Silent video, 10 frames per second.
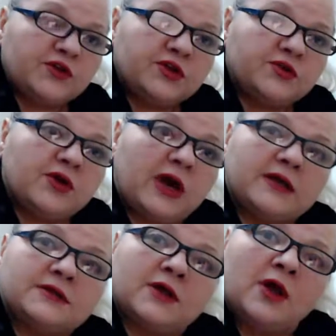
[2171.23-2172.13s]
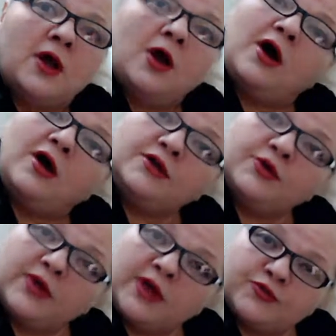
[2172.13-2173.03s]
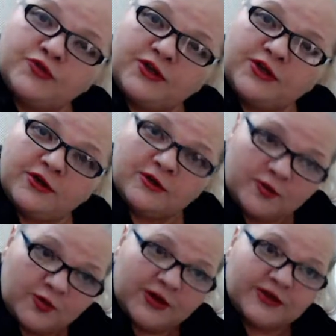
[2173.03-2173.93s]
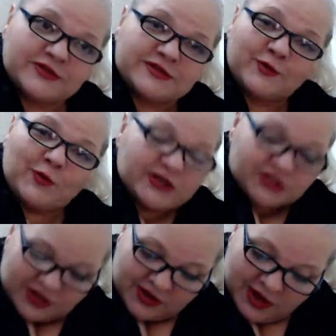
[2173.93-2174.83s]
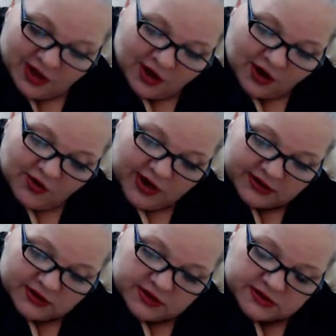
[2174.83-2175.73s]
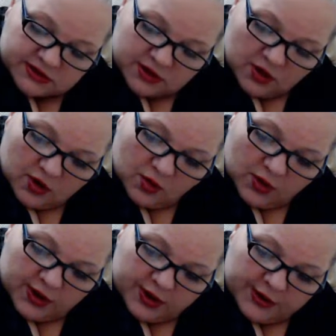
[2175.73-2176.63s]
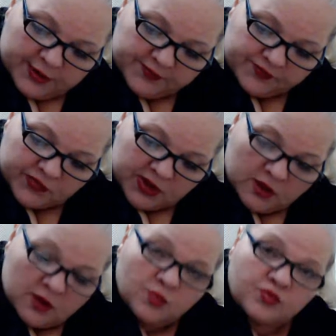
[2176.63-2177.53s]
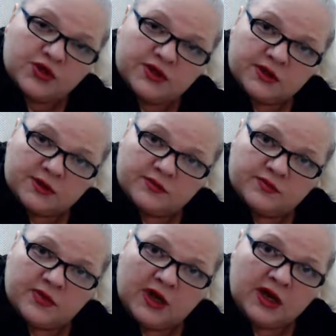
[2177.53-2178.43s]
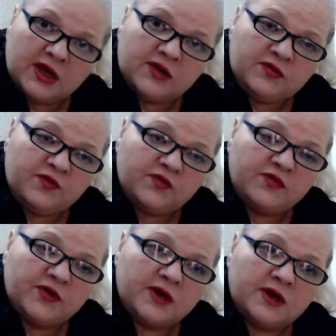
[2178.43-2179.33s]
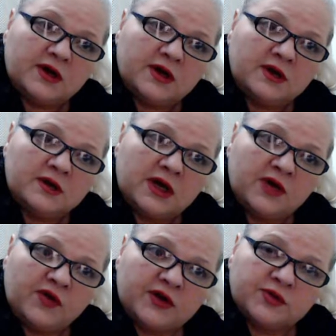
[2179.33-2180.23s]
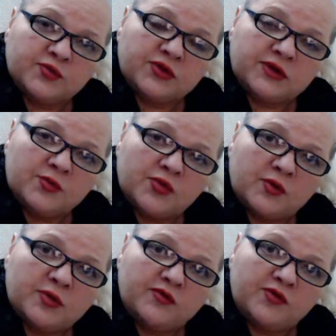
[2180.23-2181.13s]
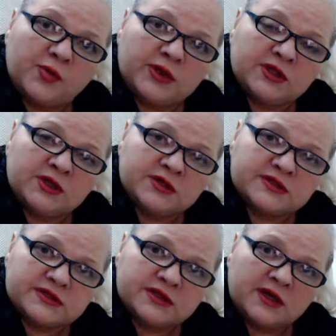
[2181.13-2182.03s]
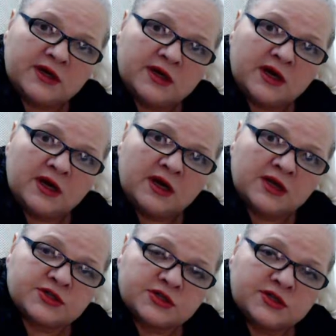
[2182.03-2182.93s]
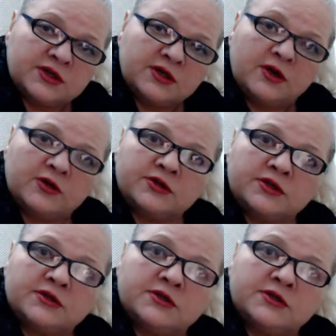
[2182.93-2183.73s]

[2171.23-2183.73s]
you got all the way up to here. Okay, you're still watching. All right. So breathing. I've had a breathing problem for many years. I actually inherited